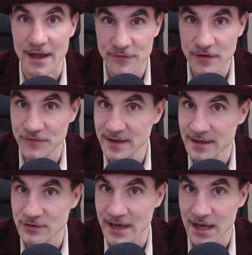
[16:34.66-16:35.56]
everything
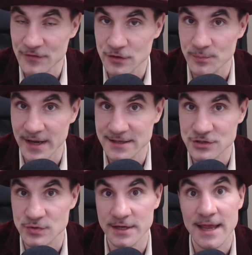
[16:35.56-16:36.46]
that you have in your
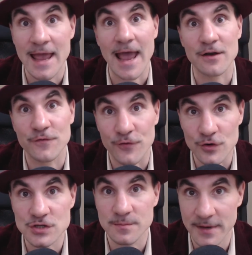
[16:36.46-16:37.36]
pantry and
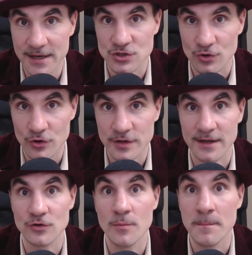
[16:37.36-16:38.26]
first make sure that
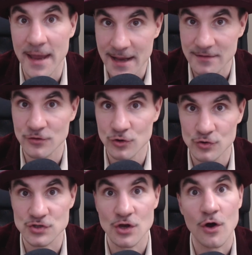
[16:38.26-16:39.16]
you made
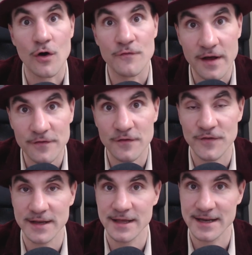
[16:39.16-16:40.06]
use of
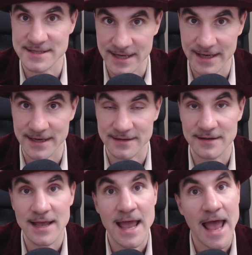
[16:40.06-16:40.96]
everything that is in it.
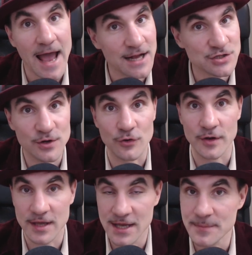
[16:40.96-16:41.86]
Else we're gonna
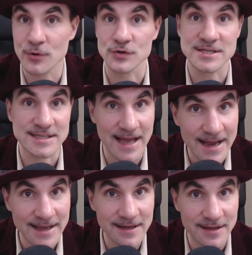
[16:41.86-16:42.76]
keep on
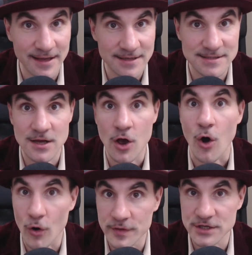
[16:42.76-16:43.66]
stacking things
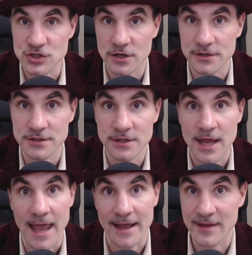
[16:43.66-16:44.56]
on each other,
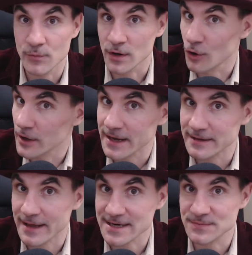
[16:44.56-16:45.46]
and then we look at the
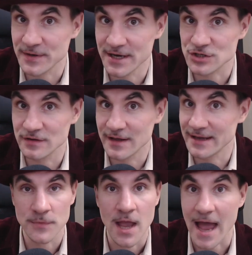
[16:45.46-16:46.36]
expiration
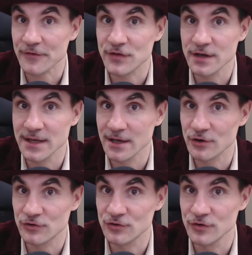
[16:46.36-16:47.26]
date after a year or
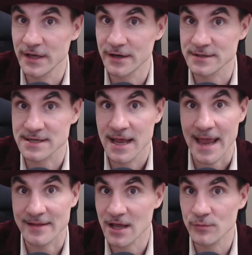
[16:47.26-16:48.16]
2 years,
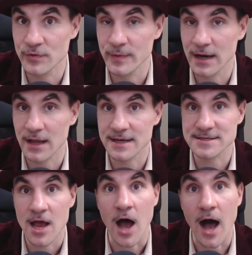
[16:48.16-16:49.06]
and then we realize
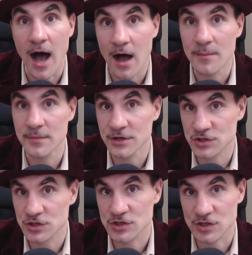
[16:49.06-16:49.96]
how
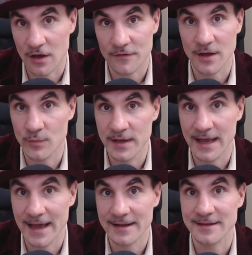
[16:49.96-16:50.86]
much stuff that we
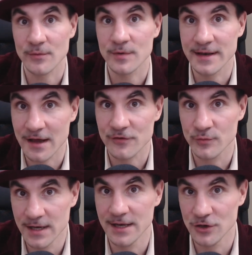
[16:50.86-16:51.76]
had that we never
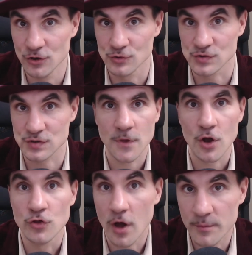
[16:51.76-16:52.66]
really used.
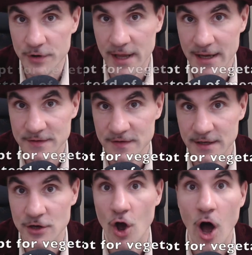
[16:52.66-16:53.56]
Number 19,
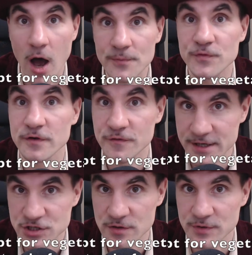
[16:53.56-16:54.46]
opt for
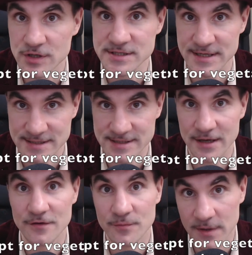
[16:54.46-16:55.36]
vegetables instead
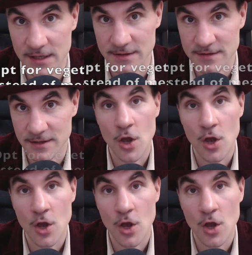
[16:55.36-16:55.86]
of meat.